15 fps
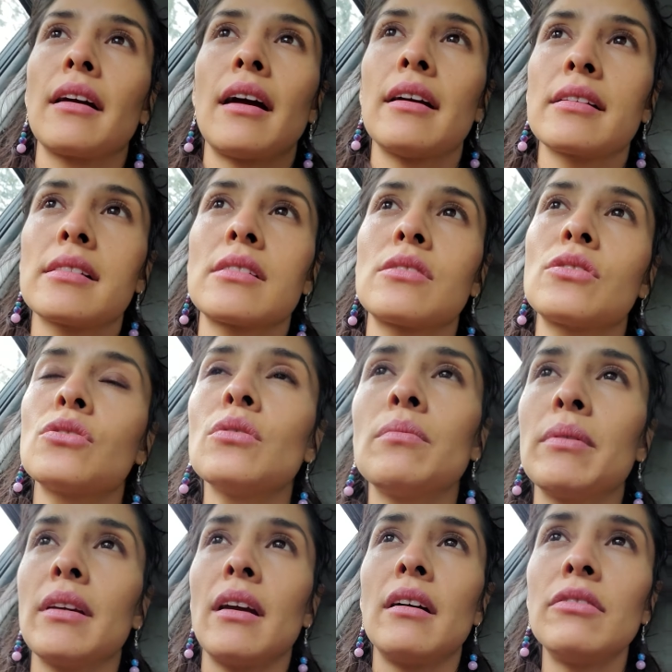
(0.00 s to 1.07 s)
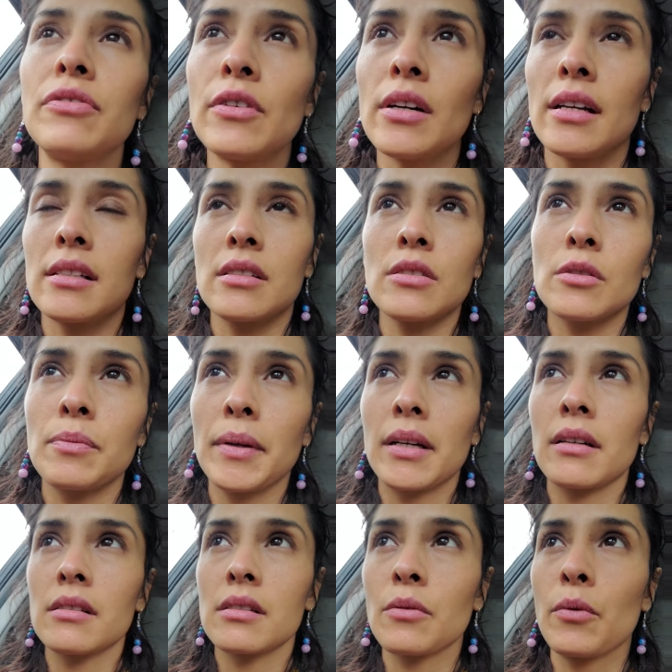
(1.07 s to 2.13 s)
it should be effortless just
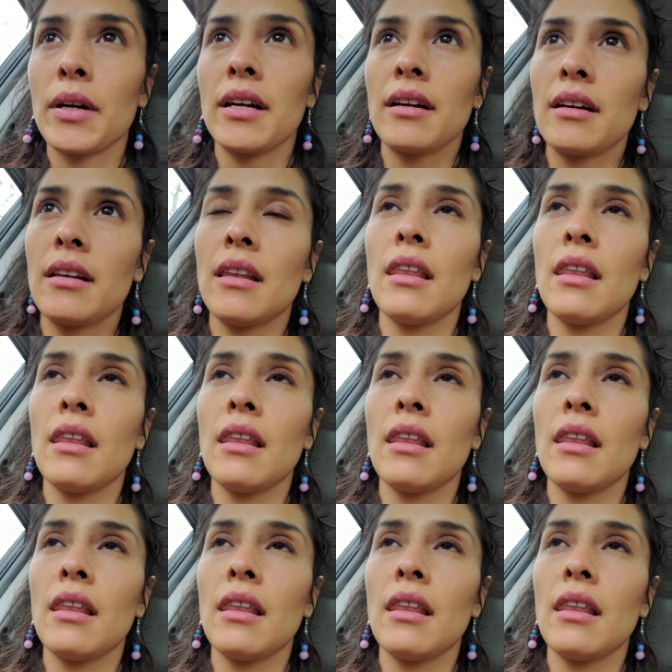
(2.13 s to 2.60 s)
because we